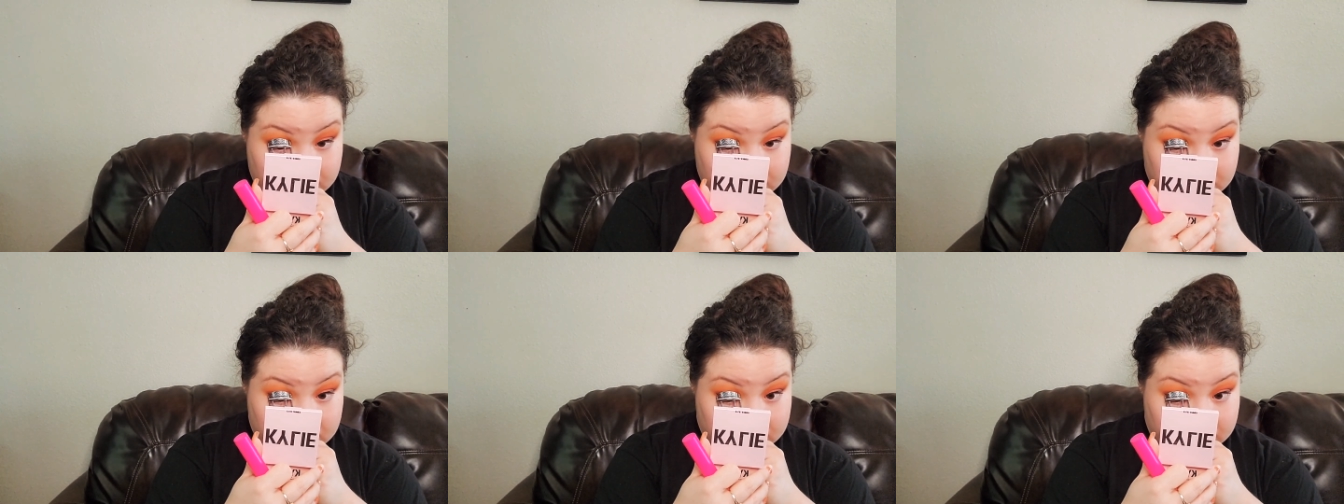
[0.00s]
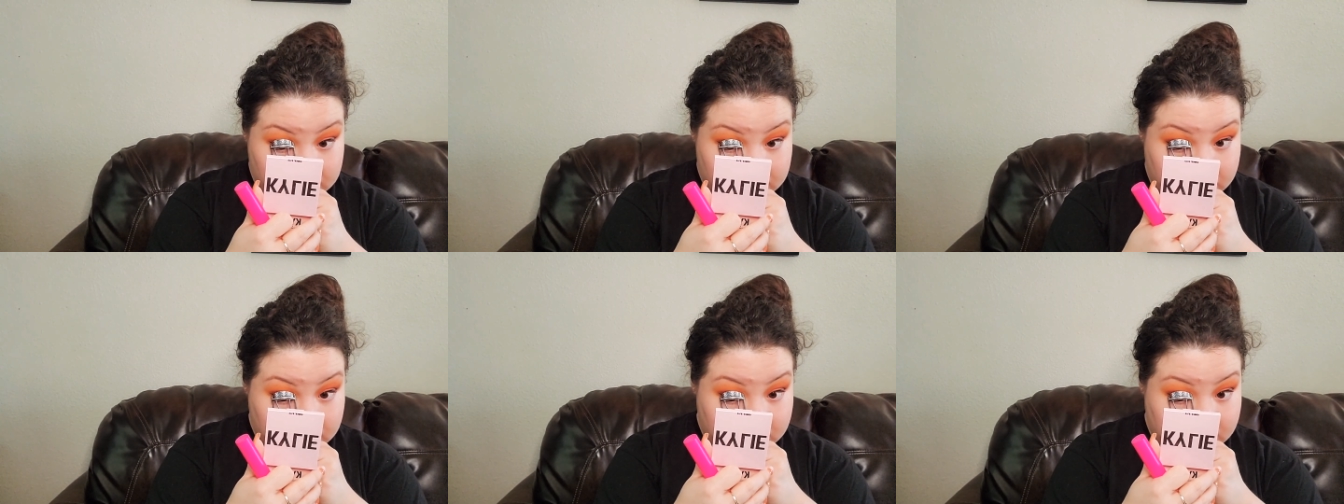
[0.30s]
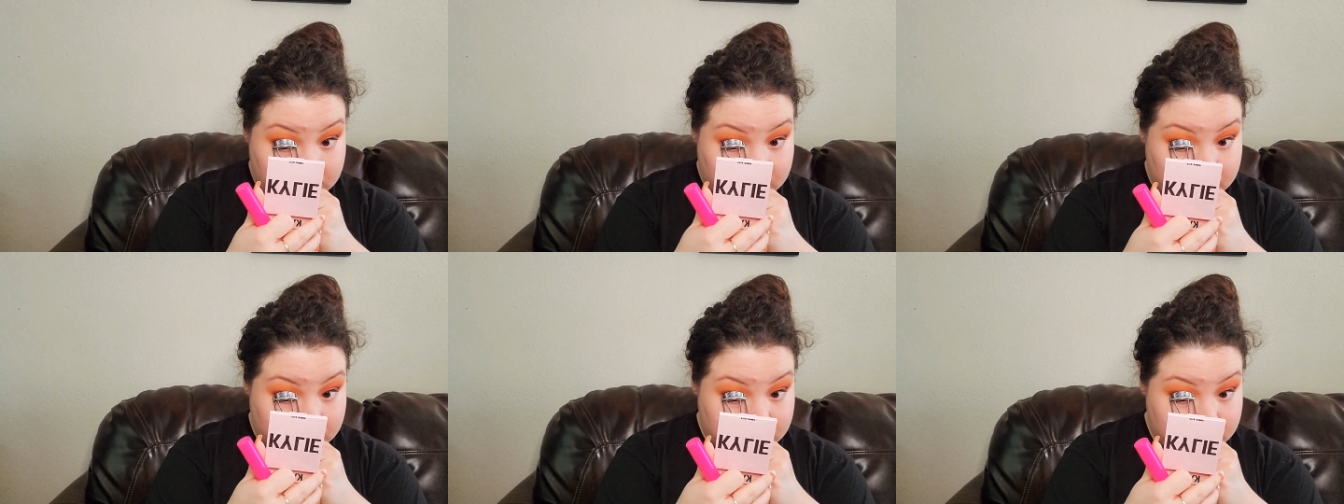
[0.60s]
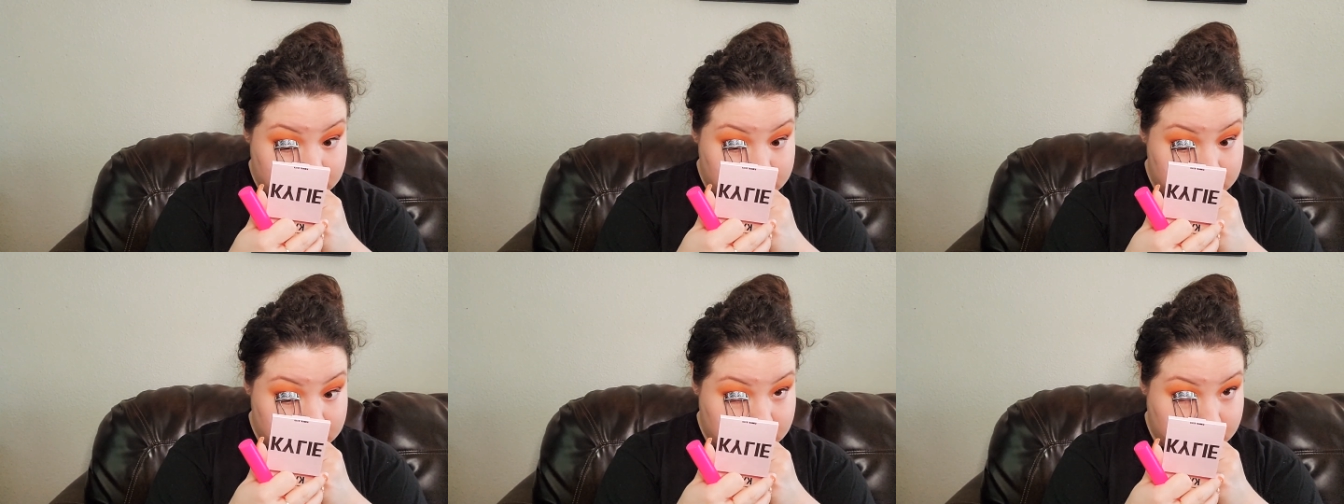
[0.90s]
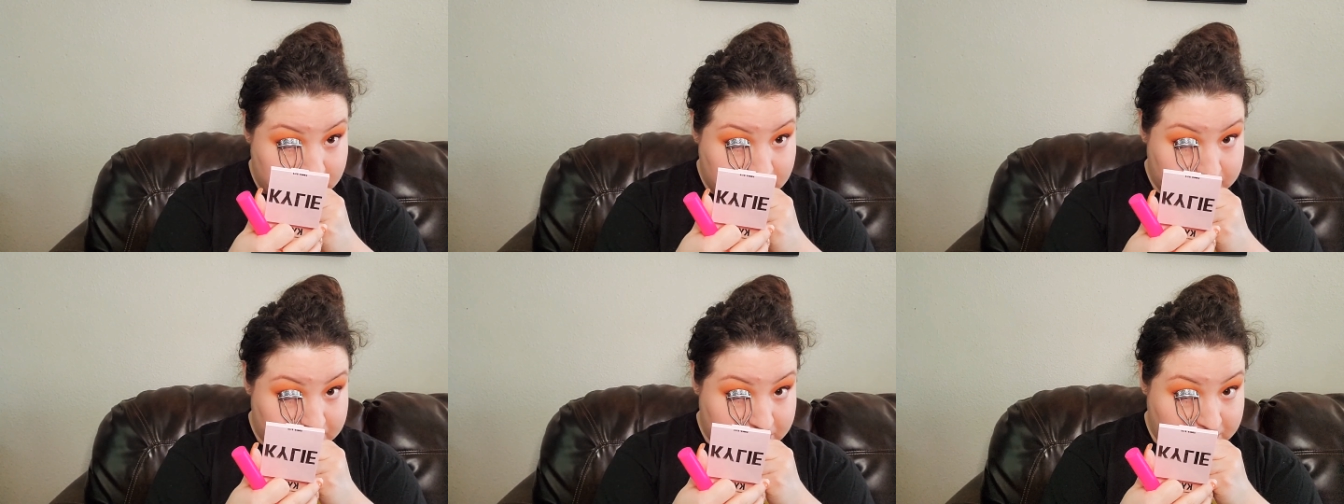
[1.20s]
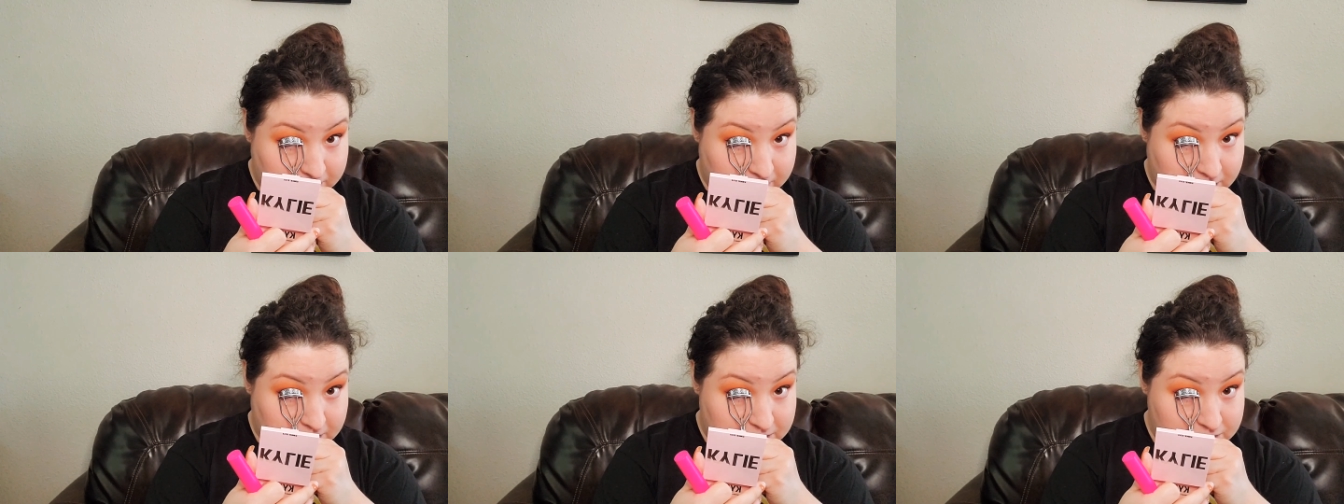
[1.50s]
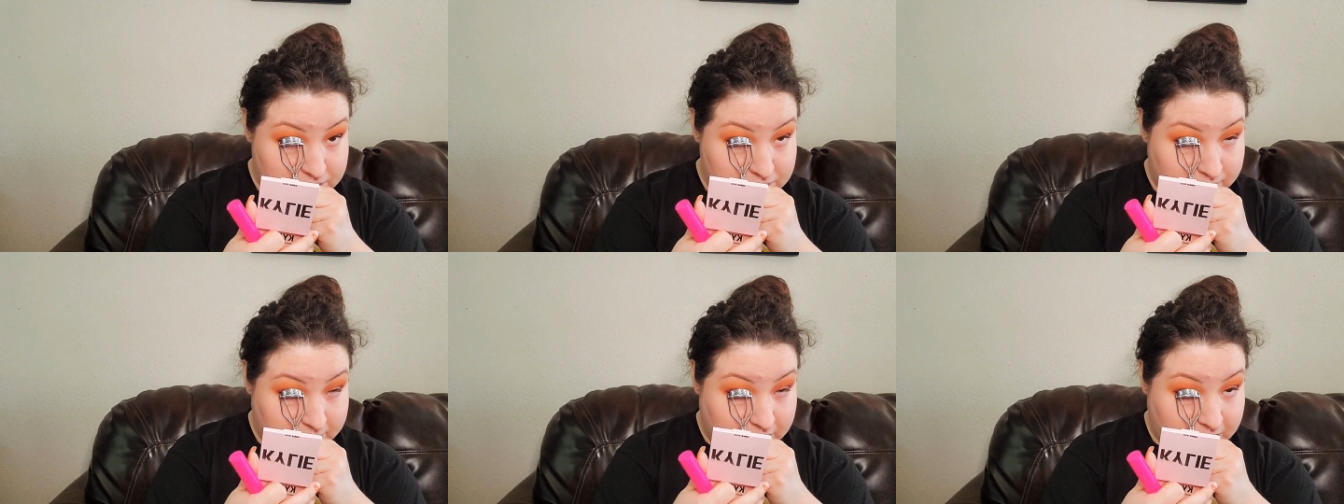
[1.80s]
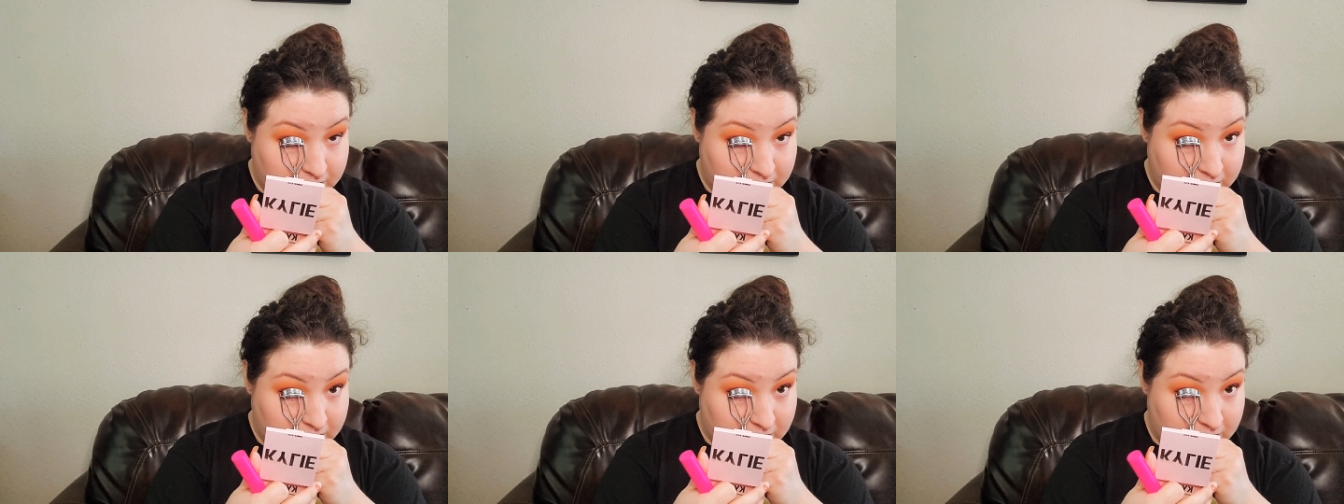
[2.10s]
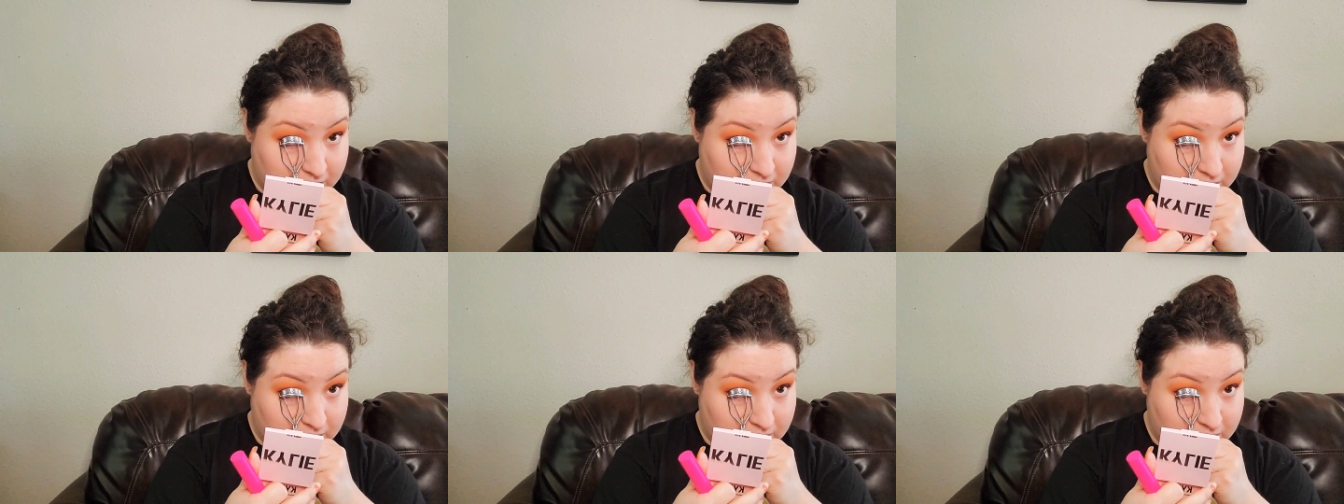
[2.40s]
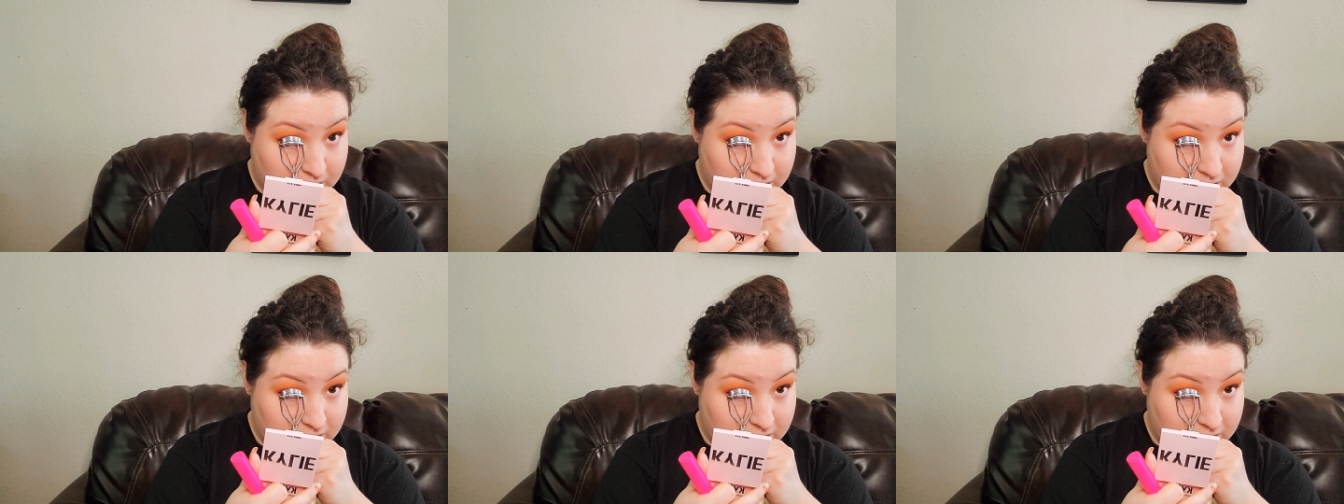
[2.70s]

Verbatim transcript: and everything else. I'm not even gonna do my hair.